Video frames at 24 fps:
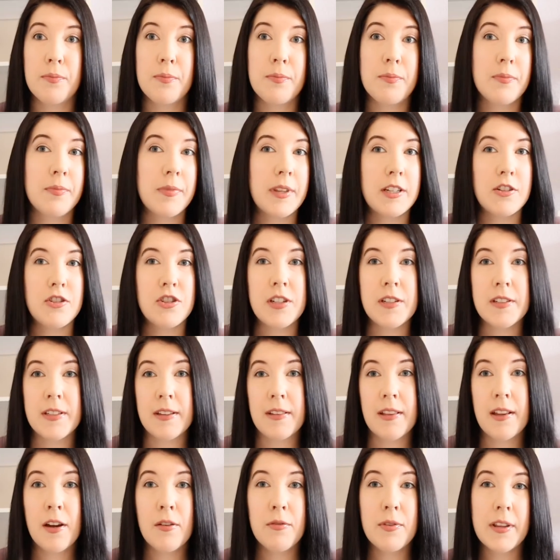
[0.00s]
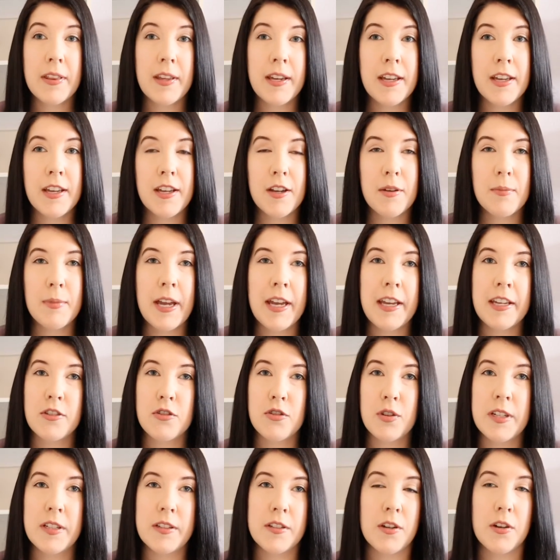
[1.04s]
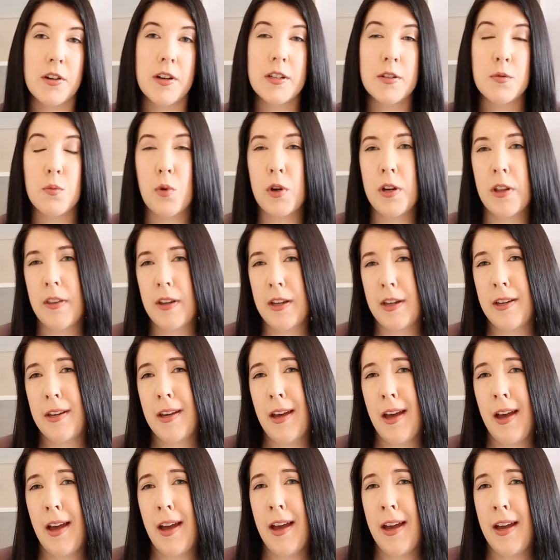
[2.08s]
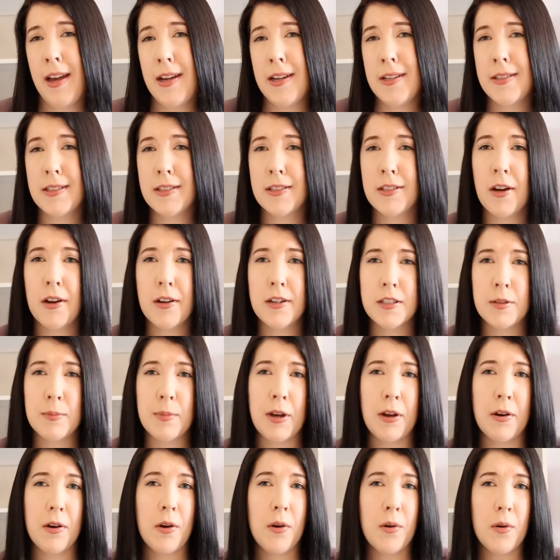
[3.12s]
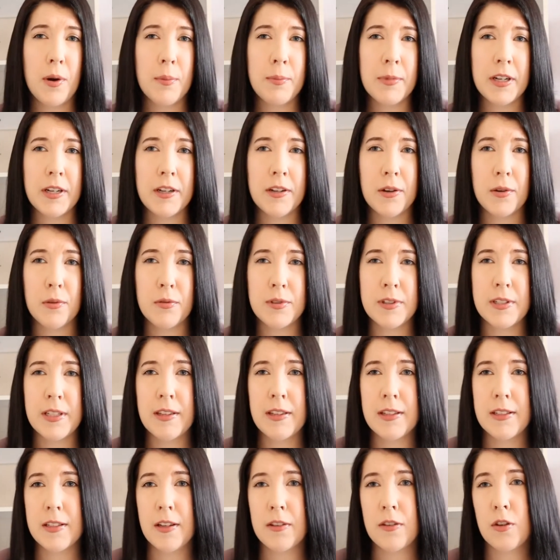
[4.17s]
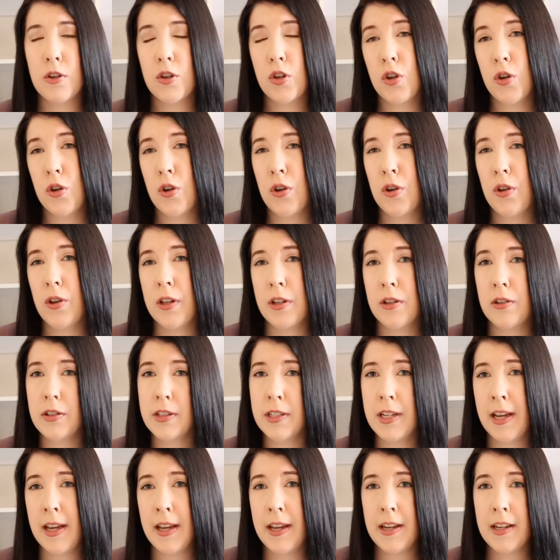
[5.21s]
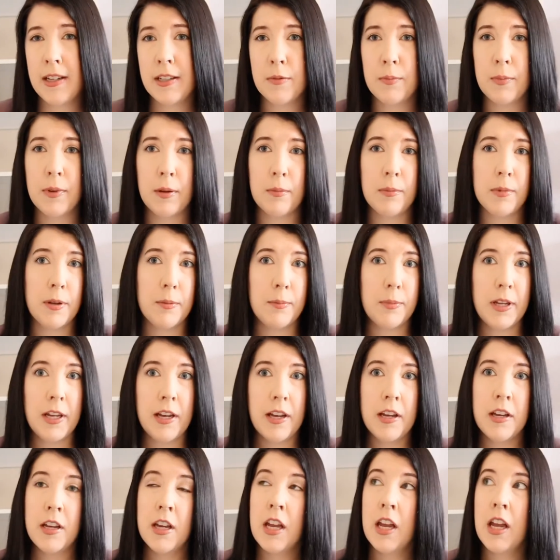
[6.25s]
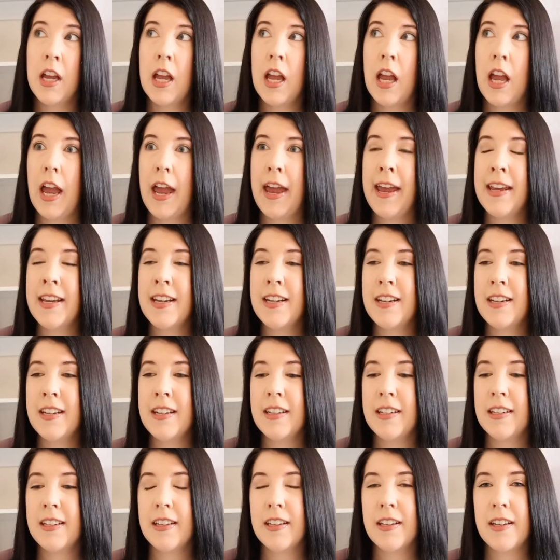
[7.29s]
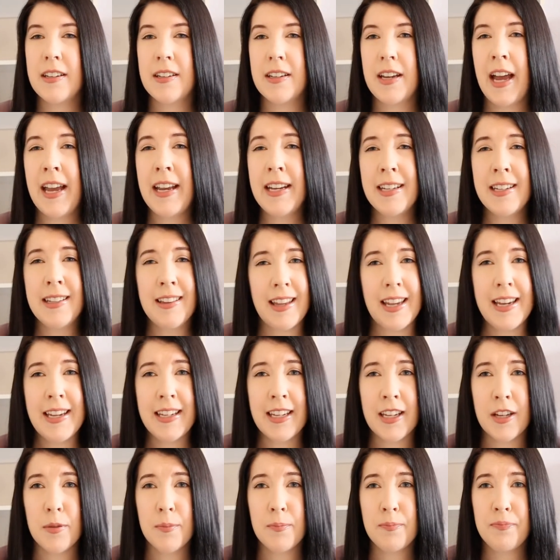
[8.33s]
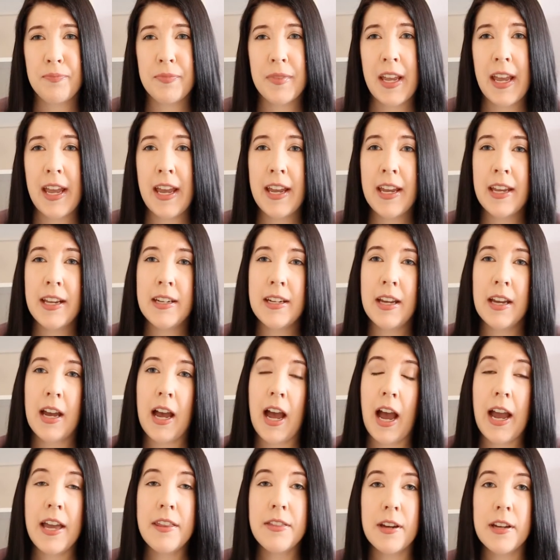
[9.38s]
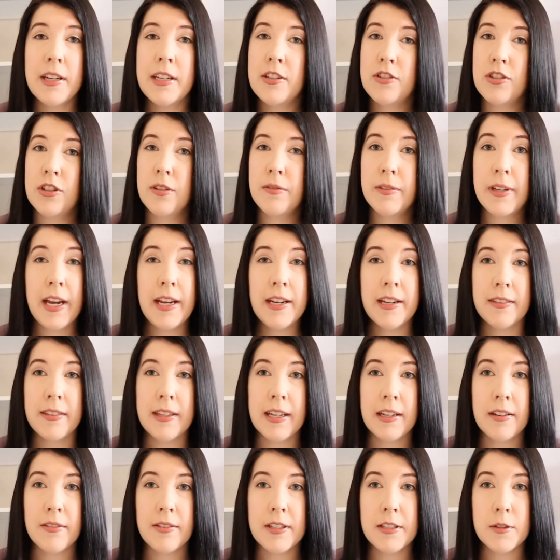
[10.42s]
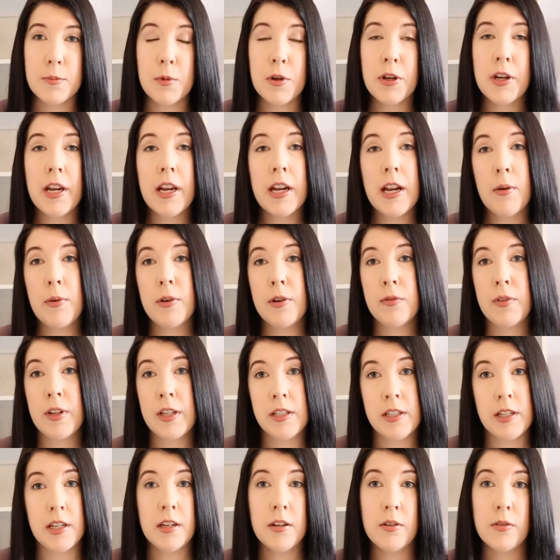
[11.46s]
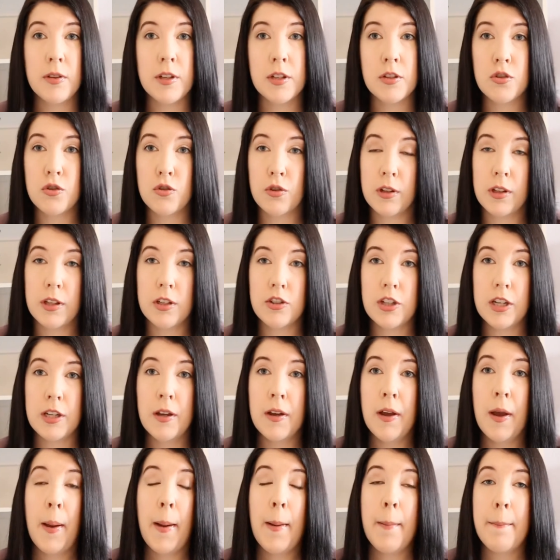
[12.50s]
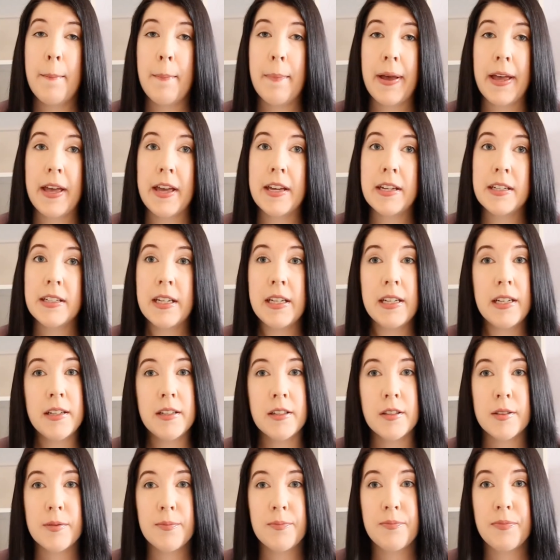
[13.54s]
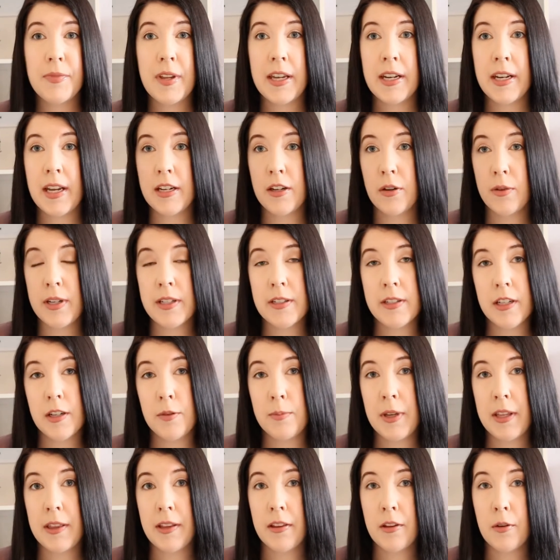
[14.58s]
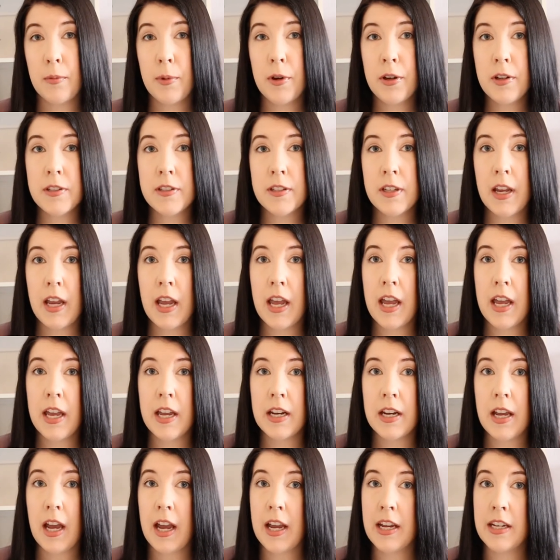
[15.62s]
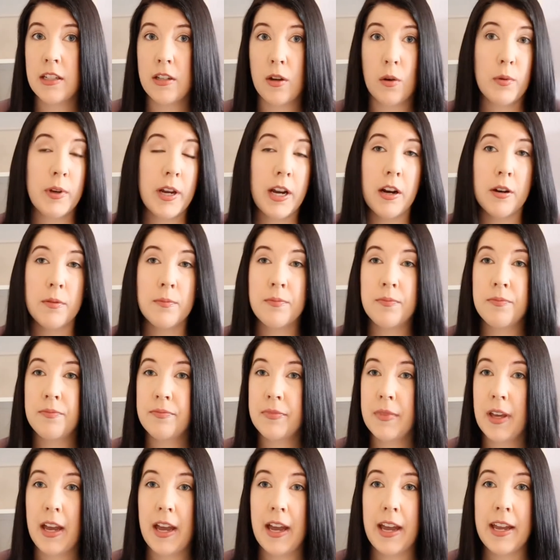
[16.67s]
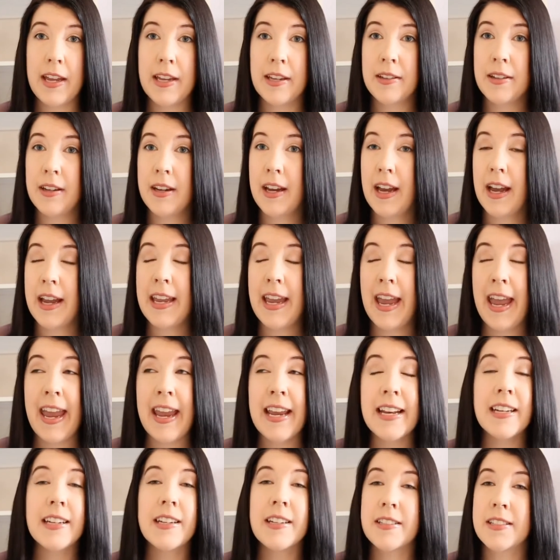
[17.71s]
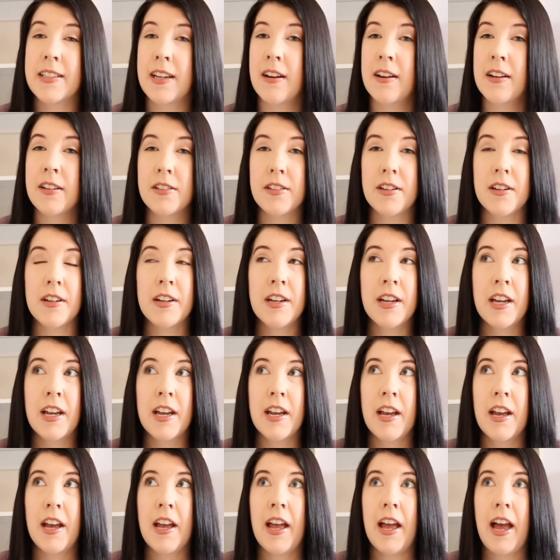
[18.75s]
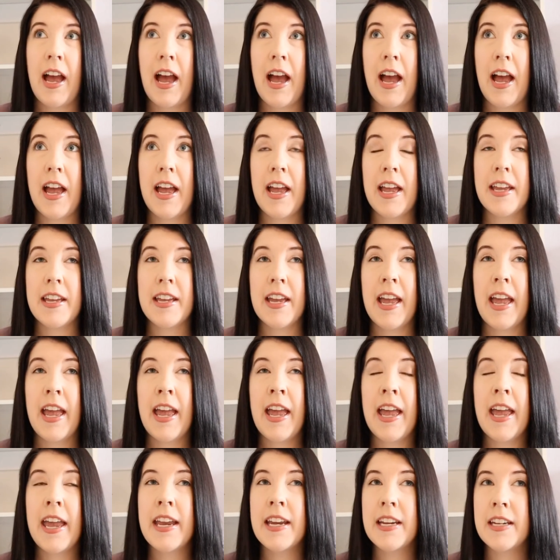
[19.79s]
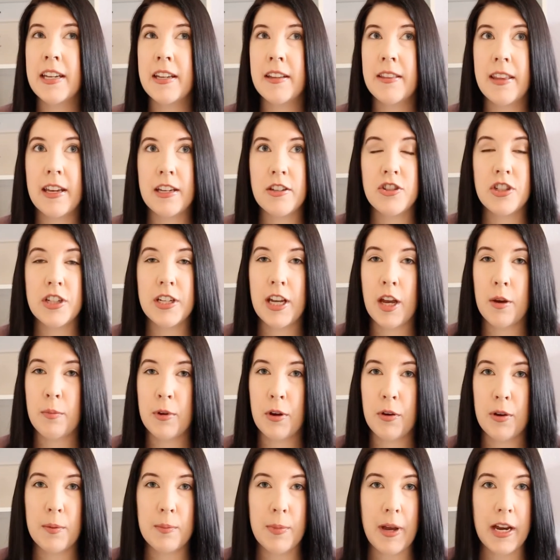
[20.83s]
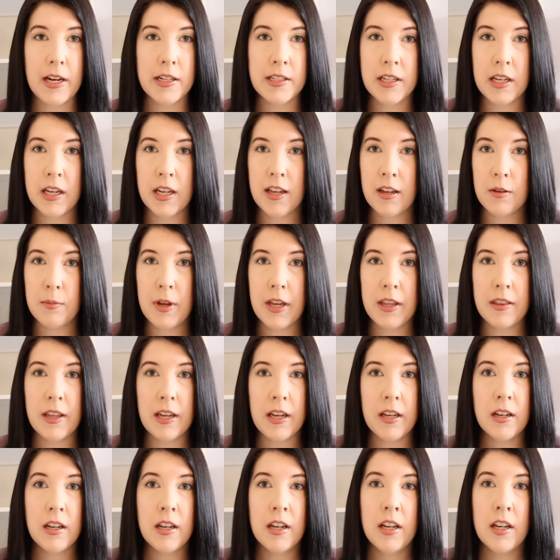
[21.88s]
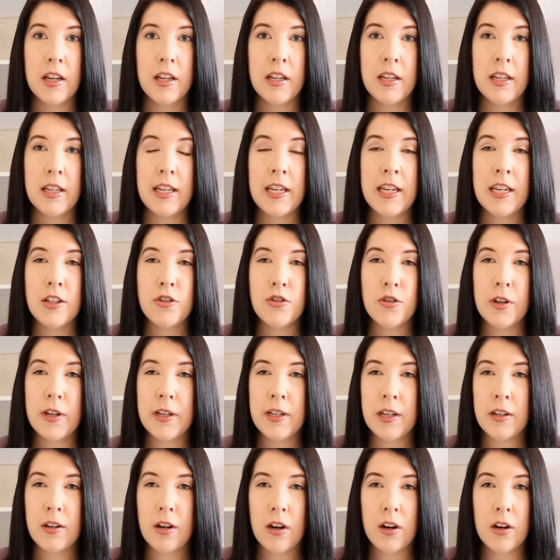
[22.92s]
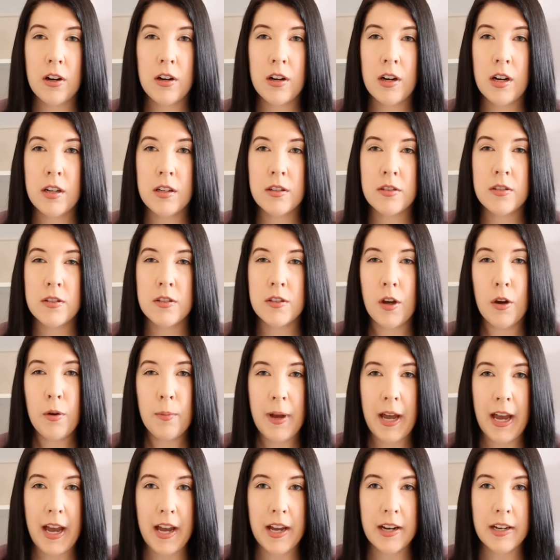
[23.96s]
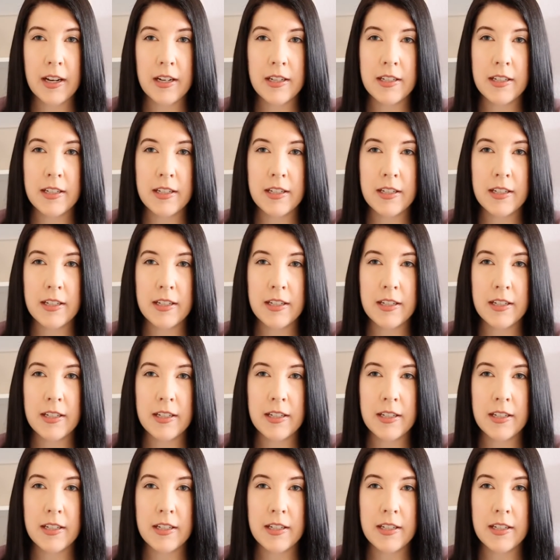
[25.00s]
that she's in love with him and treats her as one of the guys and talks about, oh, I'm going to go see this other girl in her tent, blah, blah, blah. And I didn't like him. And I thought he should have died at the end of this book, and I would have continued this trilogy. But he didn't. And I know he's going to be in the other books, and I don't care. I hated his character. I hated that she kept going back to him and that he treated her so bad and